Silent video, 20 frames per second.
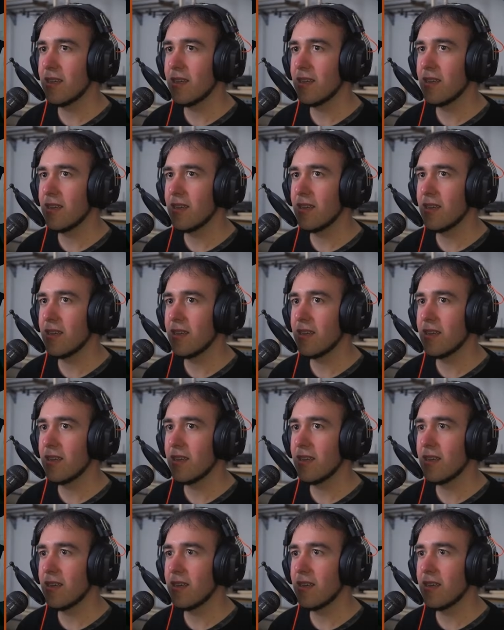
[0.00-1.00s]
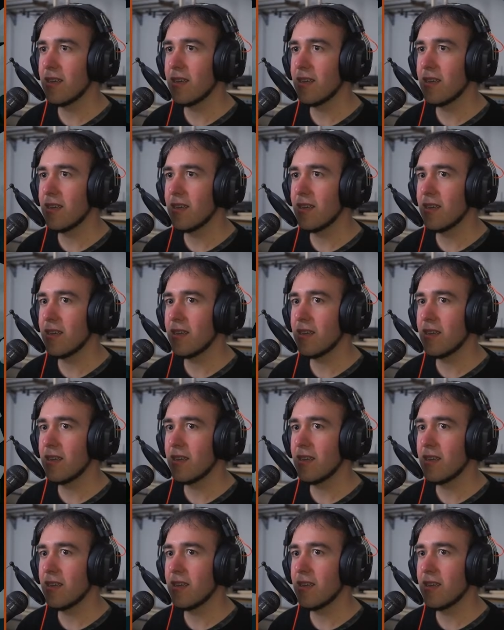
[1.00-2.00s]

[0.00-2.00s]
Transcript: Nothing is said.